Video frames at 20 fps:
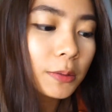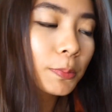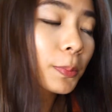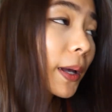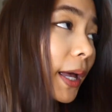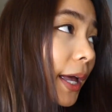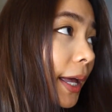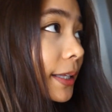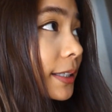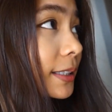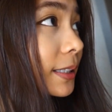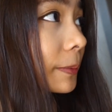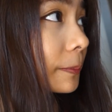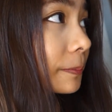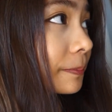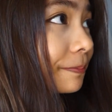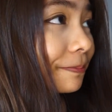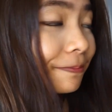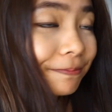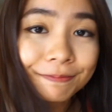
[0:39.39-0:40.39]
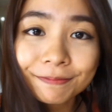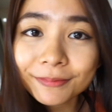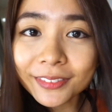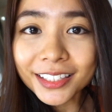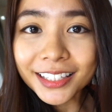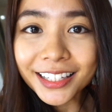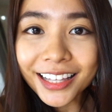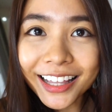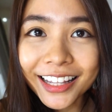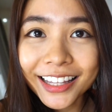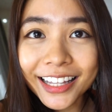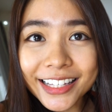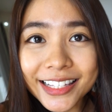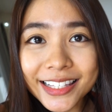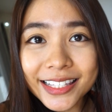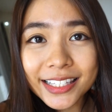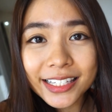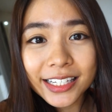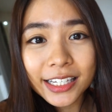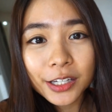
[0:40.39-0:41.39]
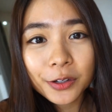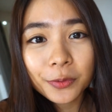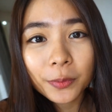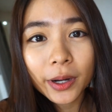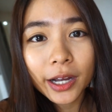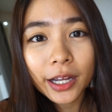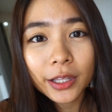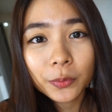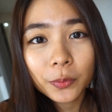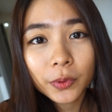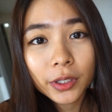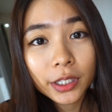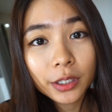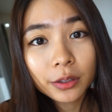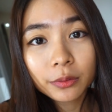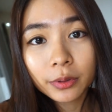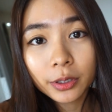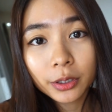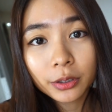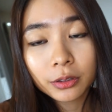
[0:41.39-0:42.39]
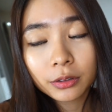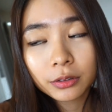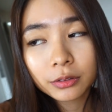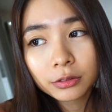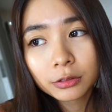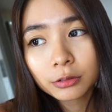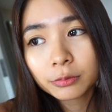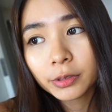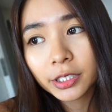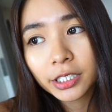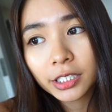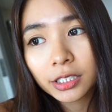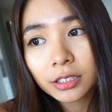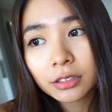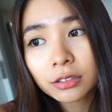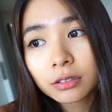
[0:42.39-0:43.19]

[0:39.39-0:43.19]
but let's see what we will be